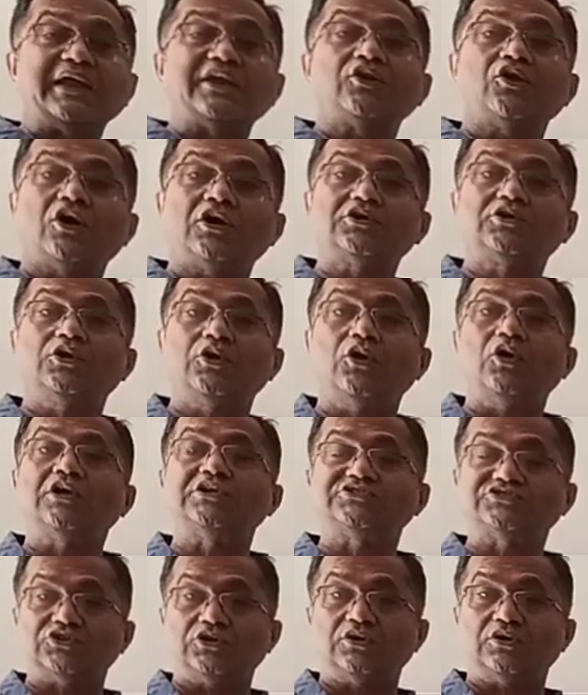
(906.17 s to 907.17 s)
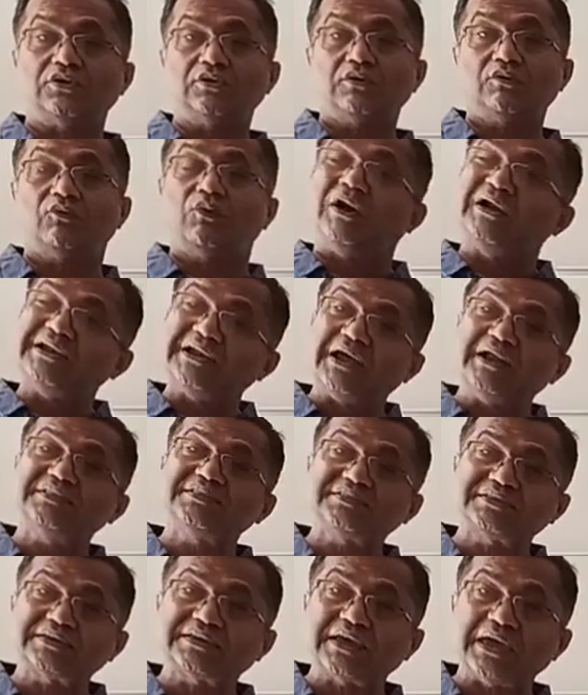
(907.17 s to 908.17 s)
cannot glow also. What
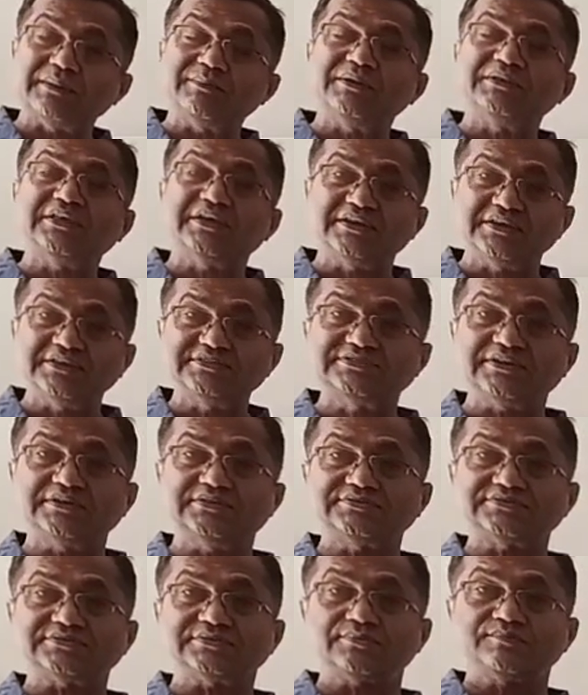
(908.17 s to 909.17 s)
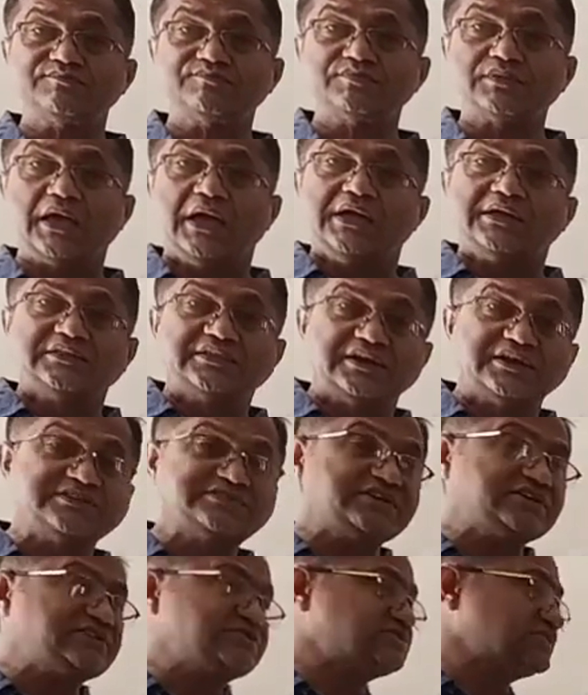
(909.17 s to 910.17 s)
can be the reasons? The
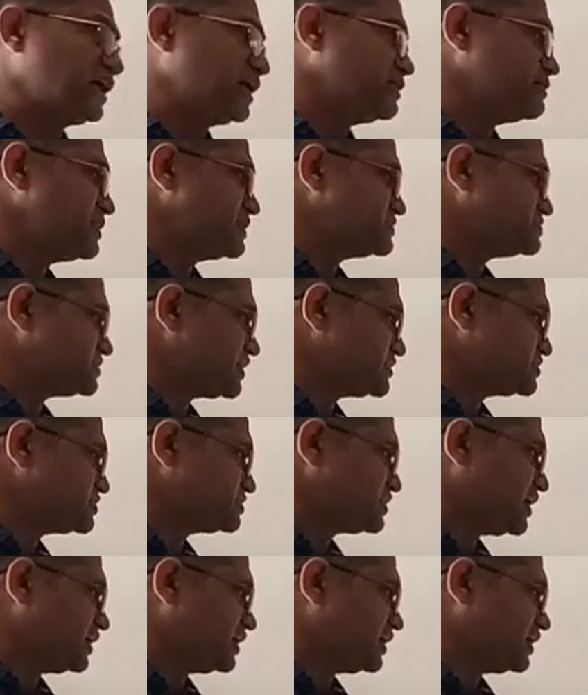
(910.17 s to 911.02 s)
reasons can be such